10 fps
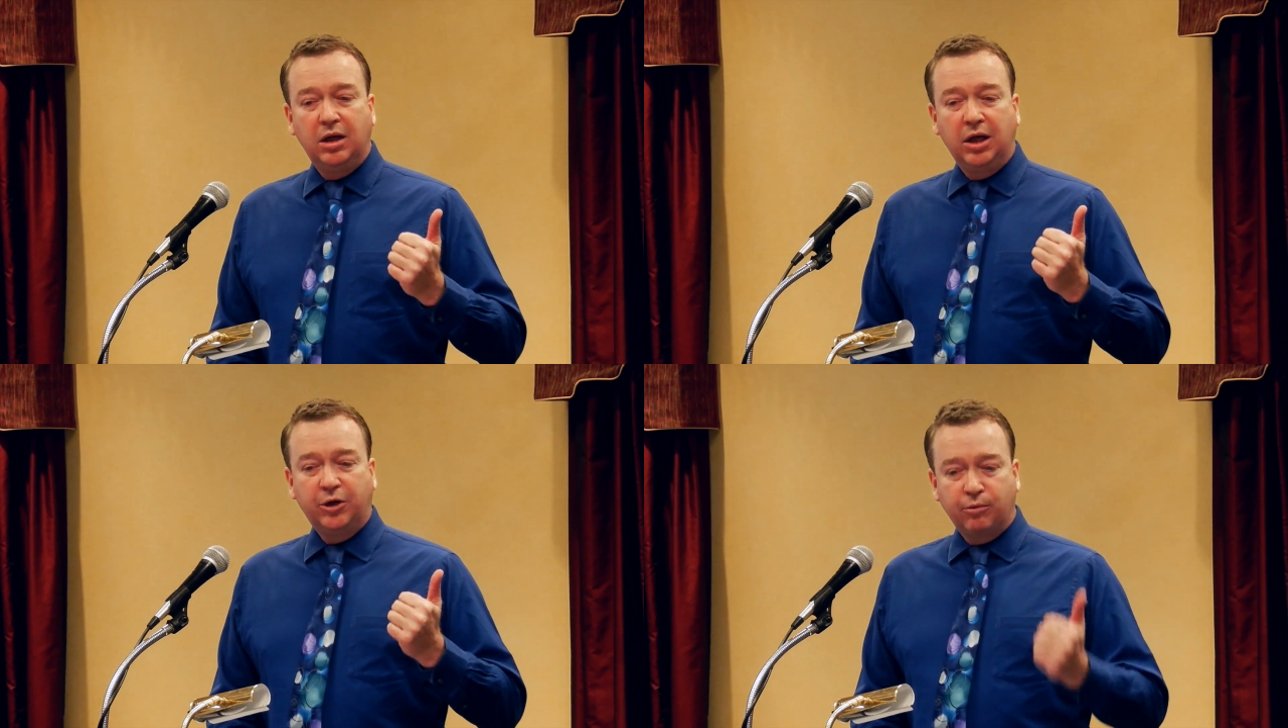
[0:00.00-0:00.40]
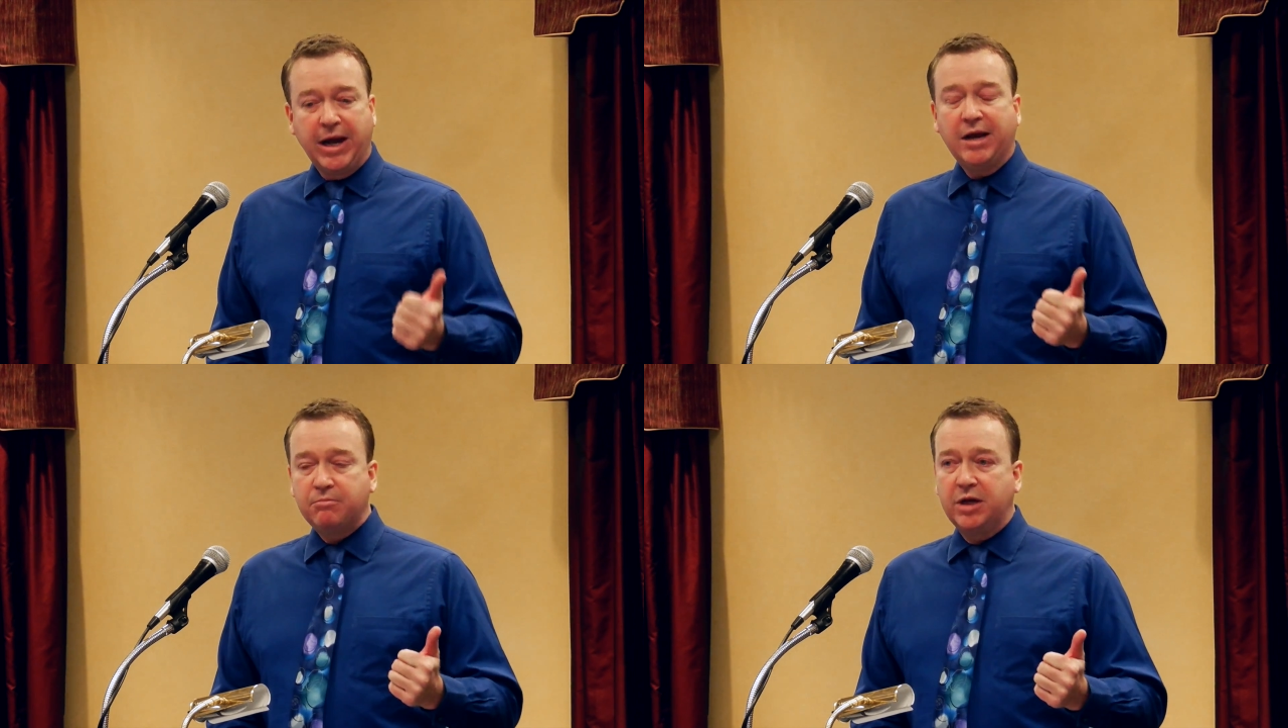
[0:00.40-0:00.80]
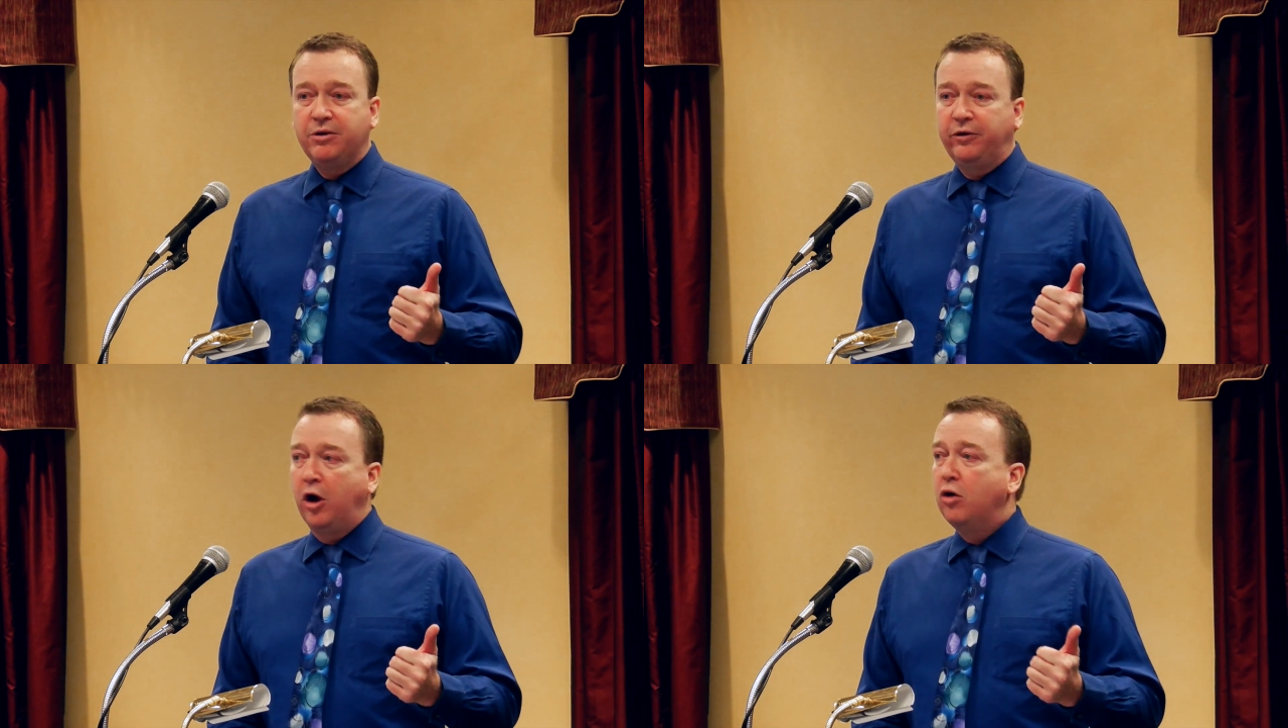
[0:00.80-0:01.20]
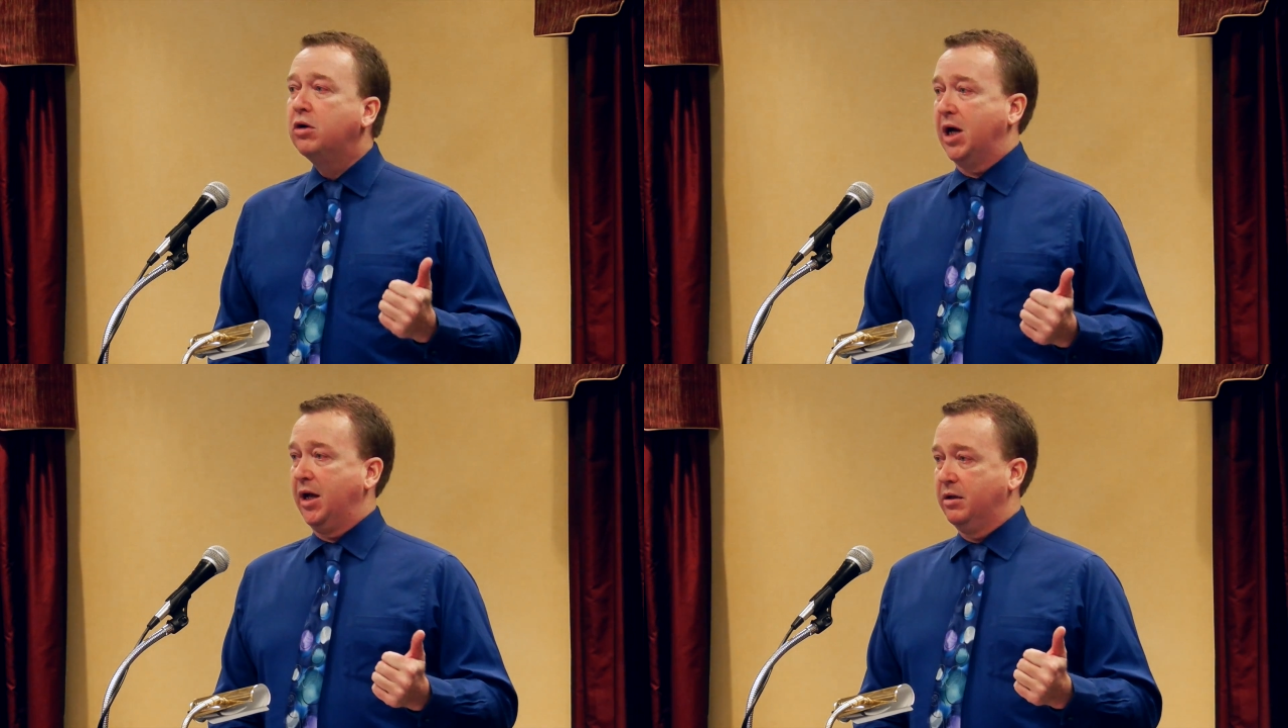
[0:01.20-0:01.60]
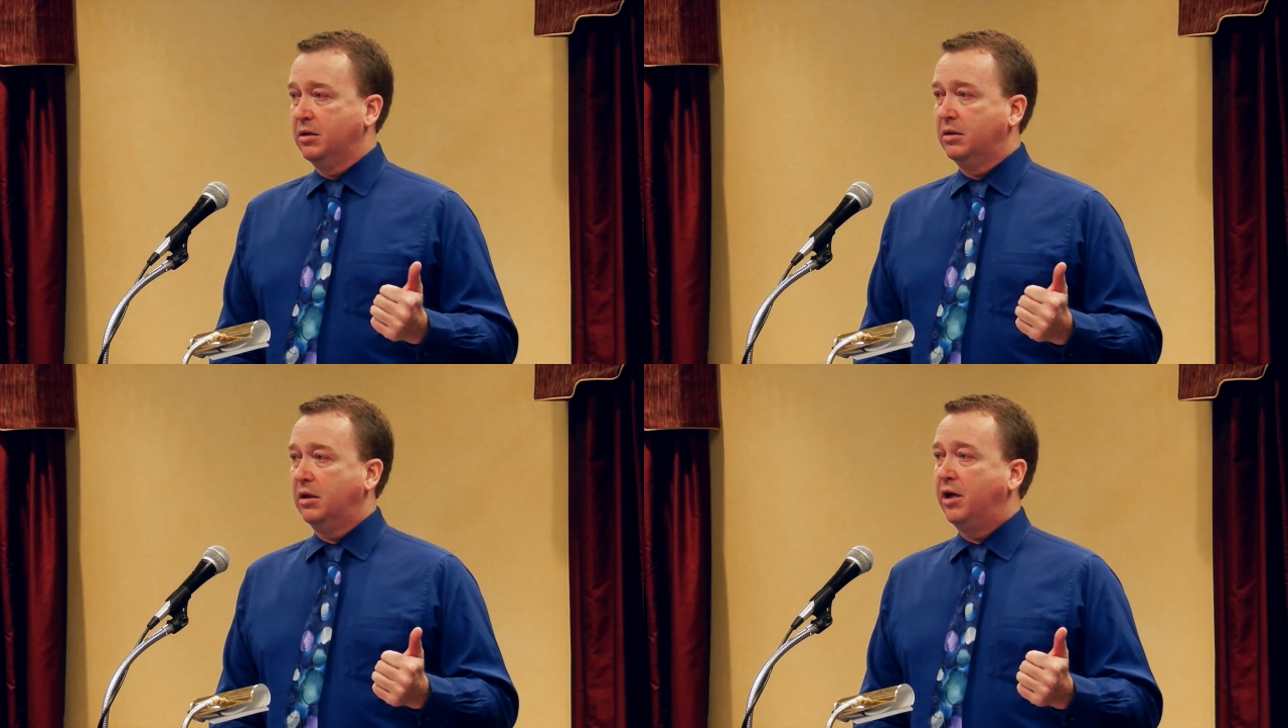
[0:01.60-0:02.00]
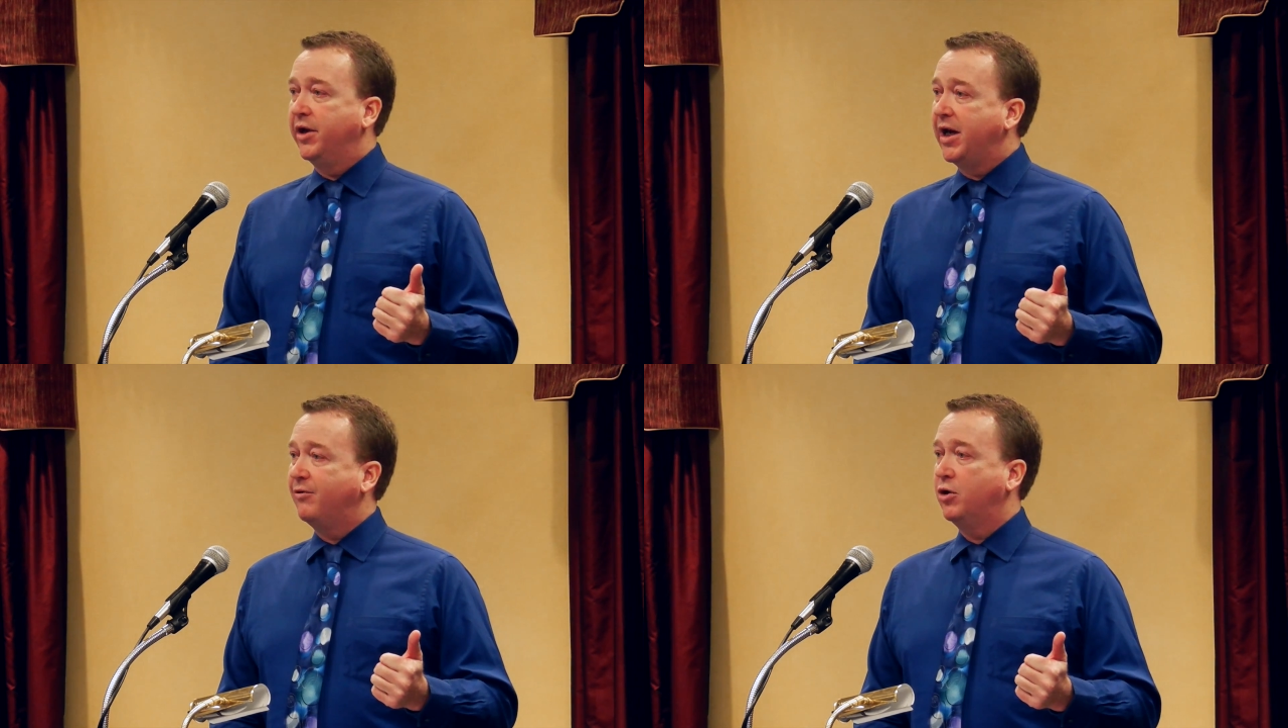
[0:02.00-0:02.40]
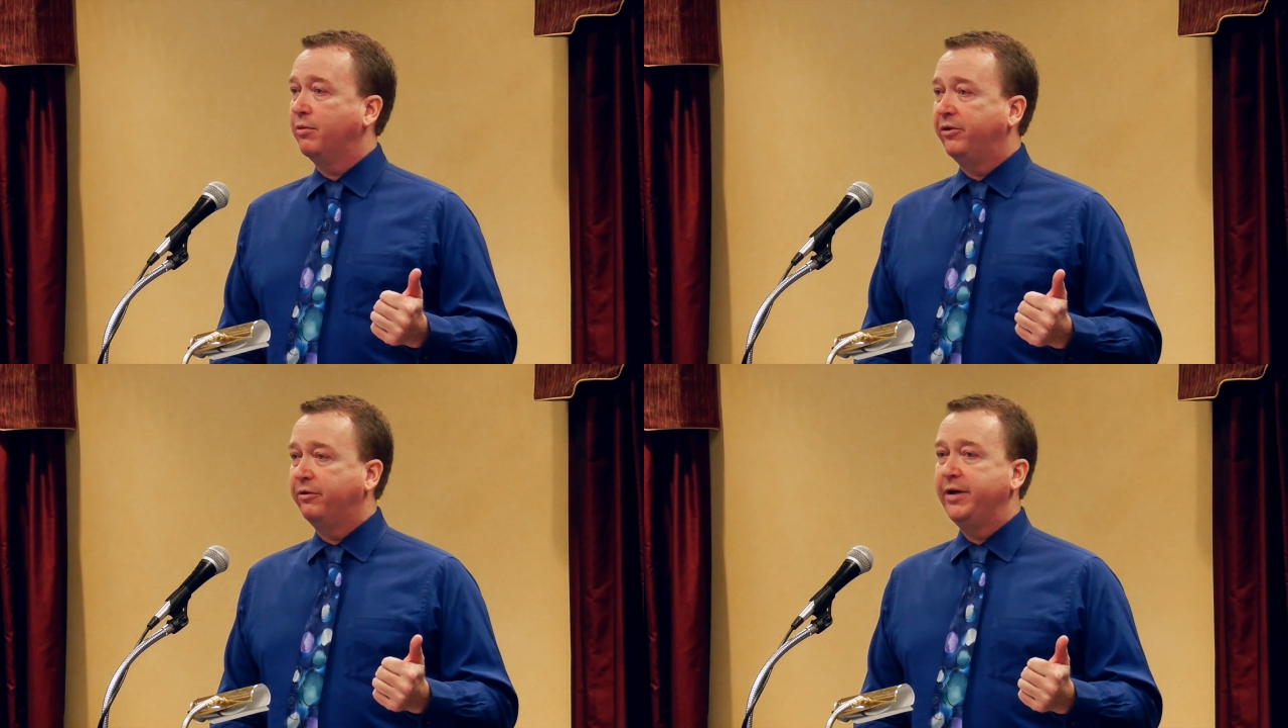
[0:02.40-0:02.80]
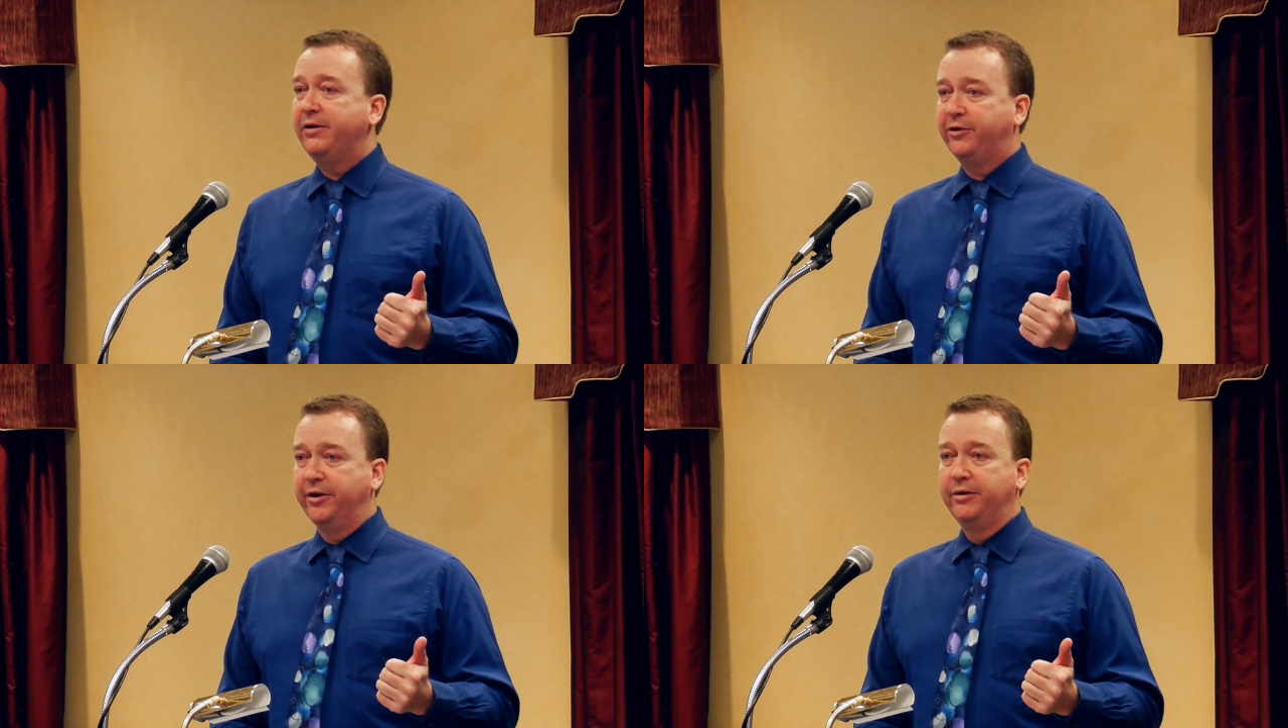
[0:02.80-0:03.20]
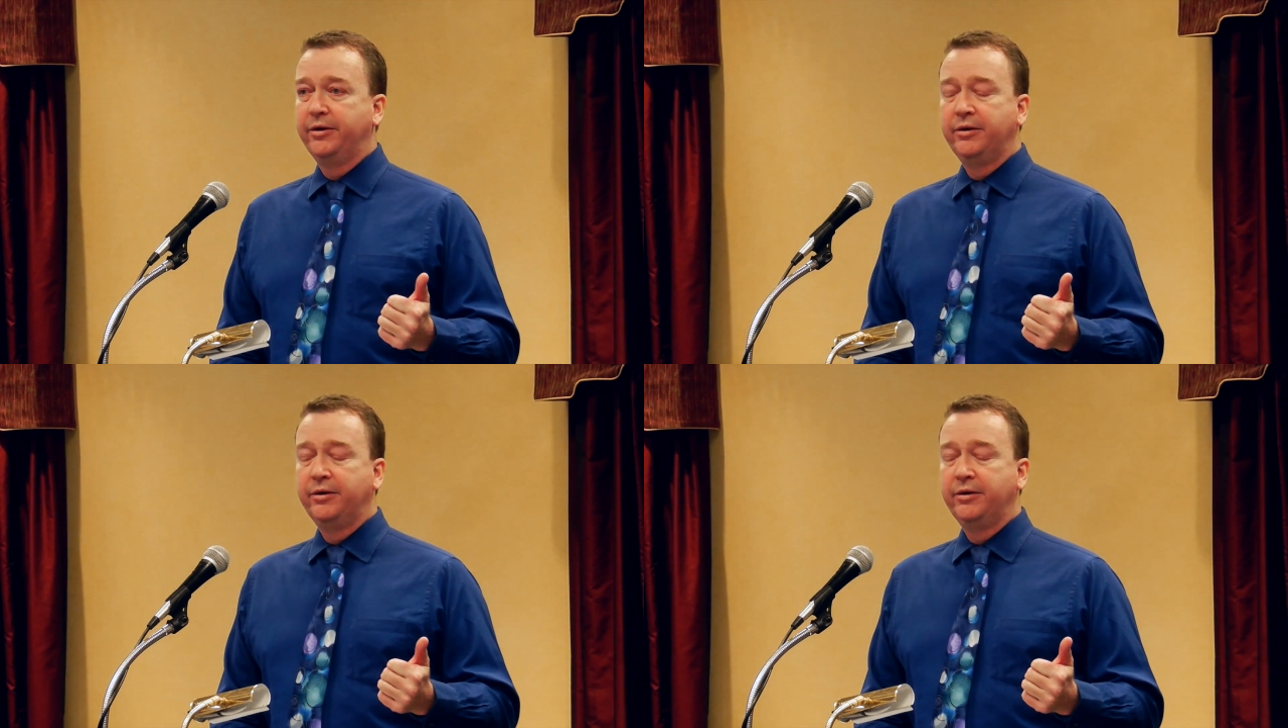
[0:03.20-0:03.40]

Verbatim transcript: a grandmother's hogan on the Navajo reservation.